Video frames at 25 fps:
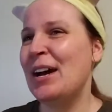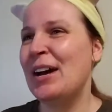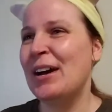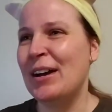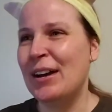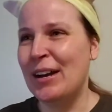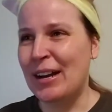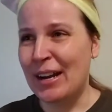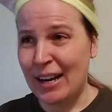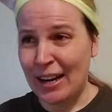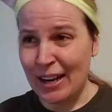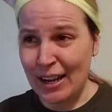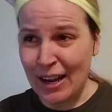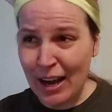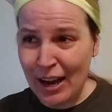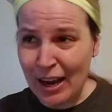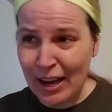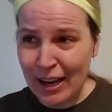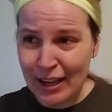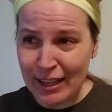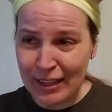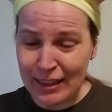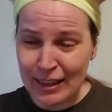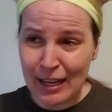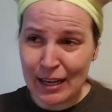Alright,
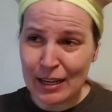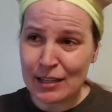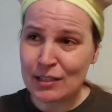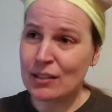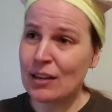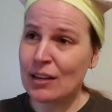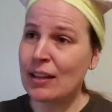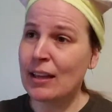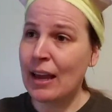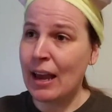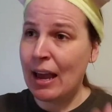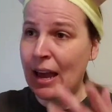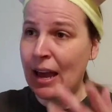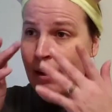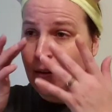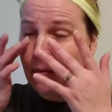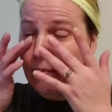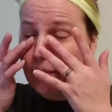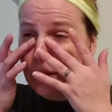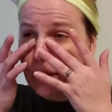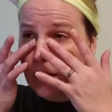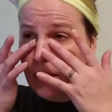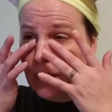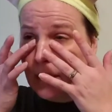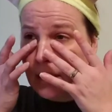that is all I have
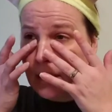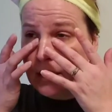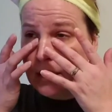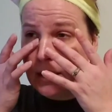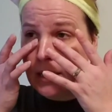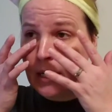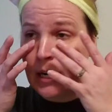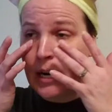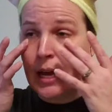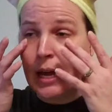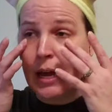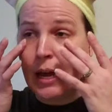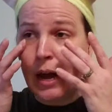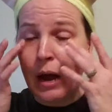for you guys today.